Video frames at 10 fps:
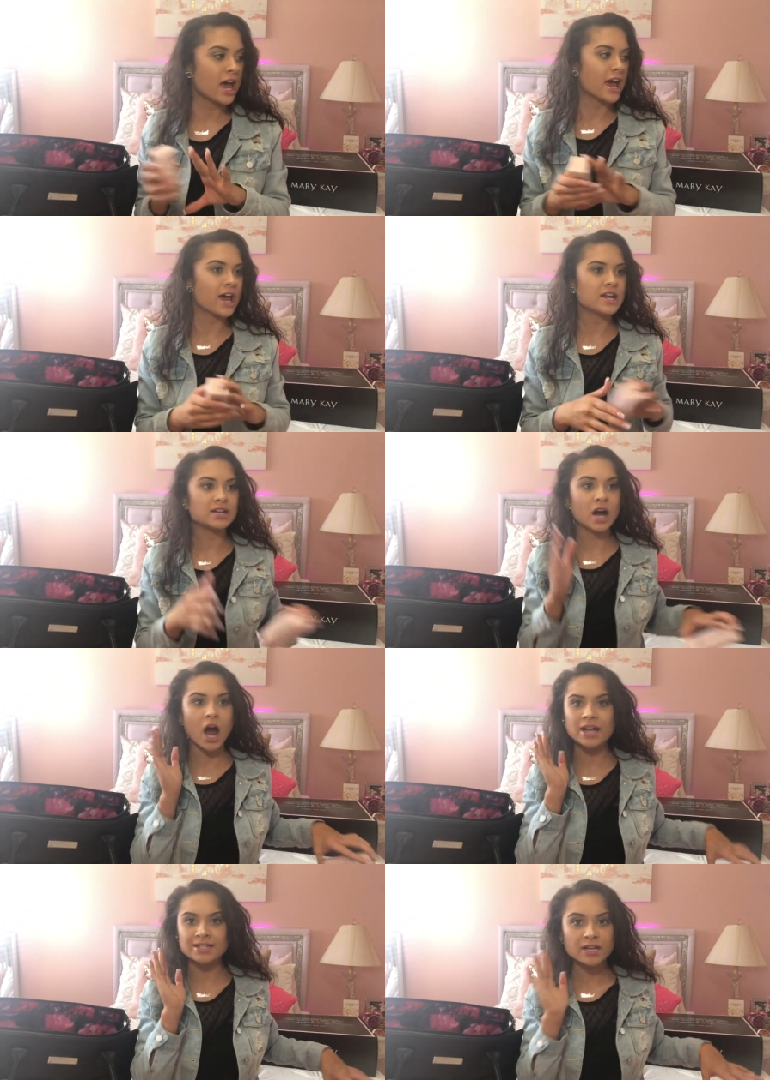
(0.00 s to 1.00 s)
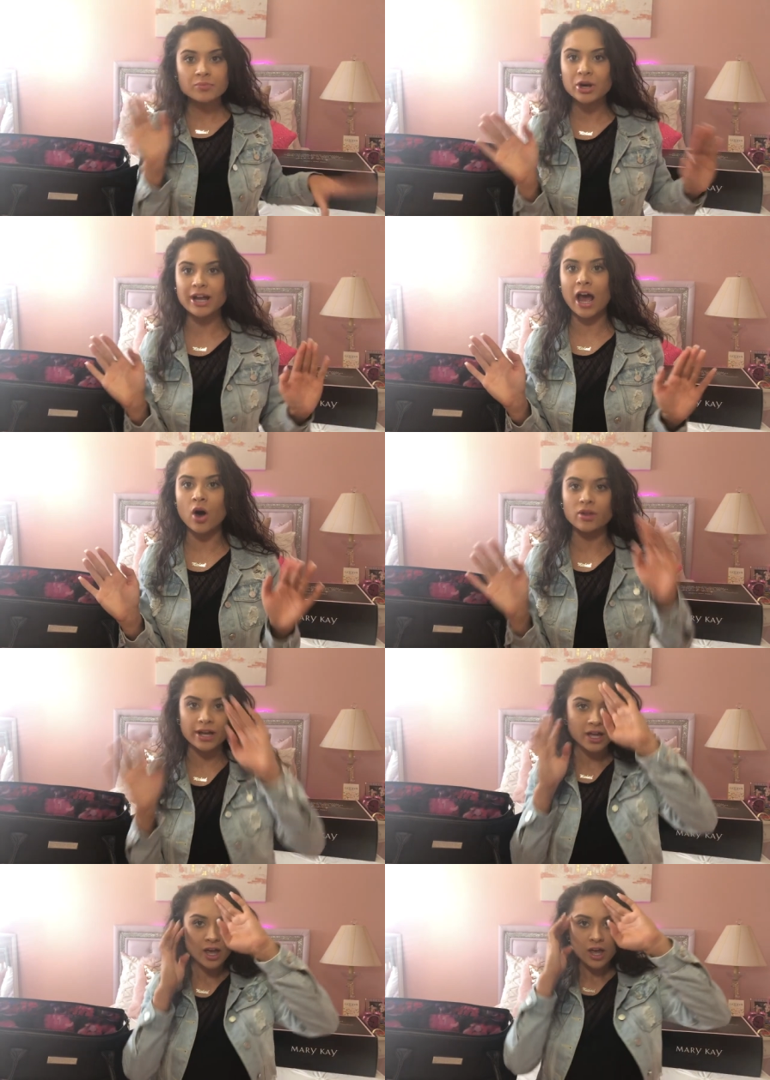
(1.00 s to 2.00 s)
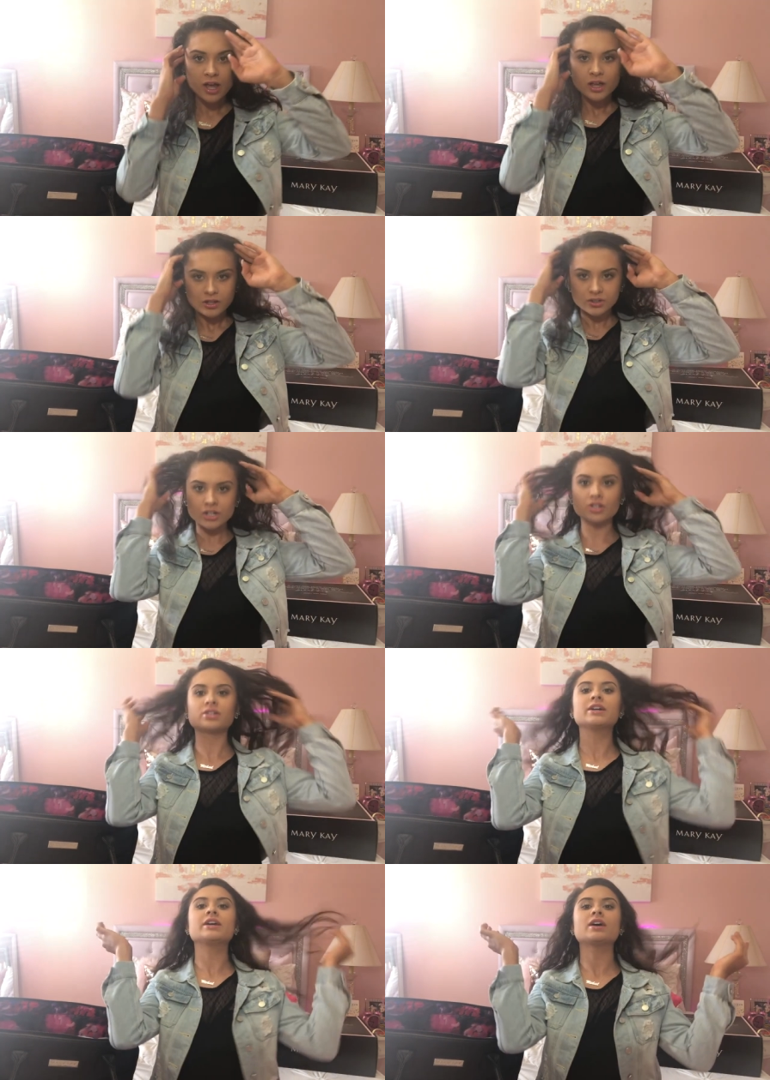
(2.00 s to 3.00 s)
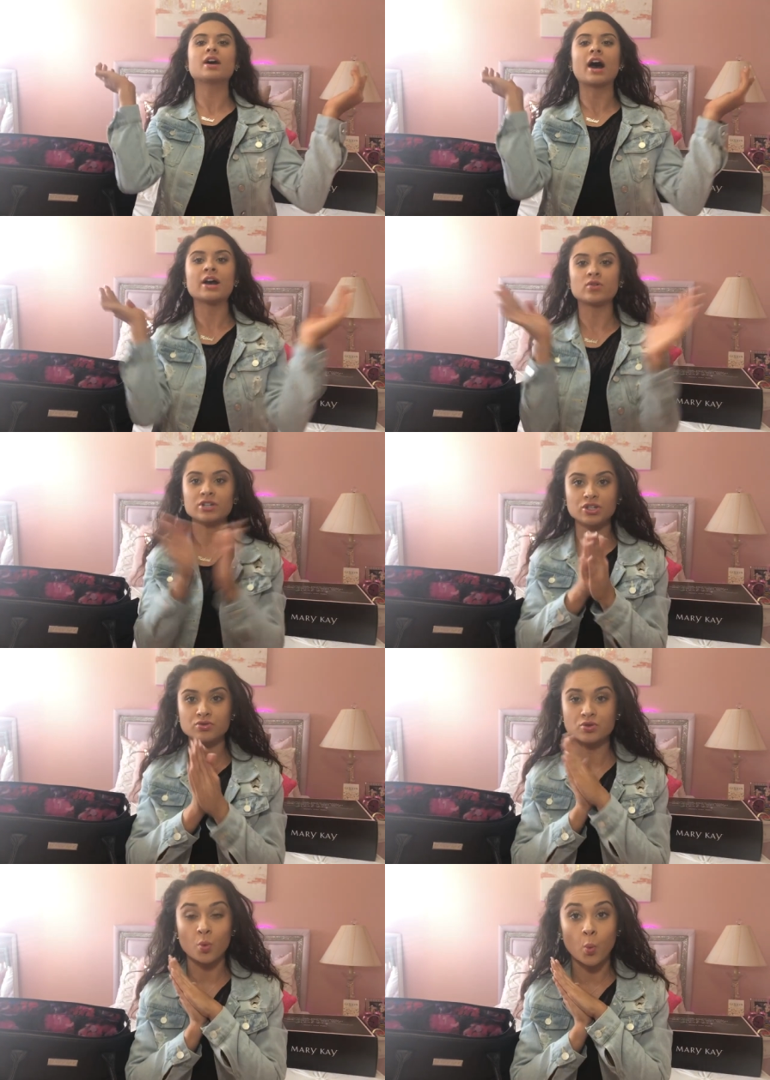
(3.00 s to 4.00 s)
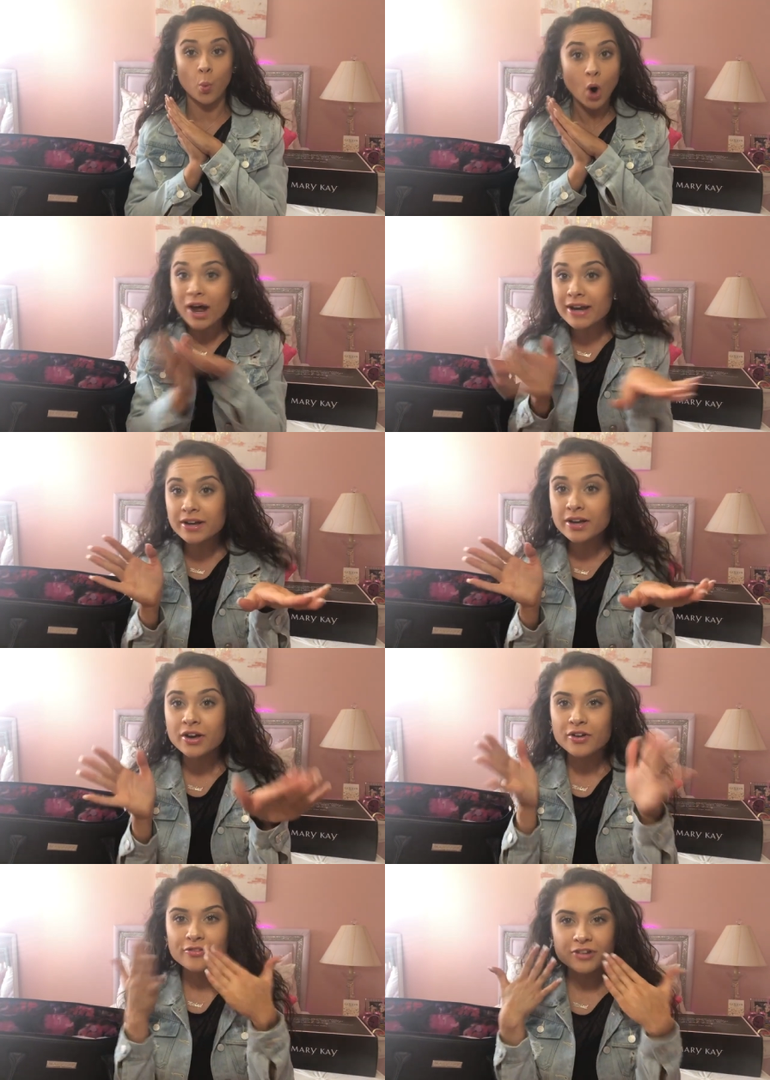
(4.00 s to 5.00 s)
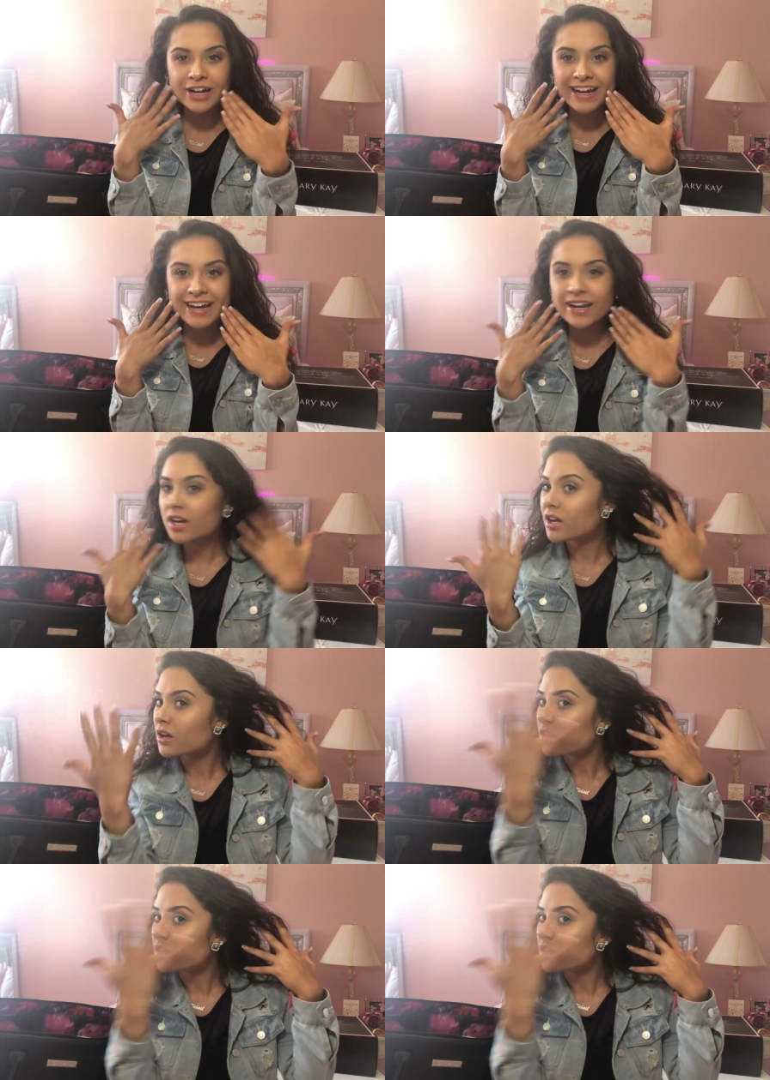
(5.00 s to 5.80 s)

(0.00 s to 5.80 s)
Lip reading: And I didn't break out. Like, literally, I only use 1 freaking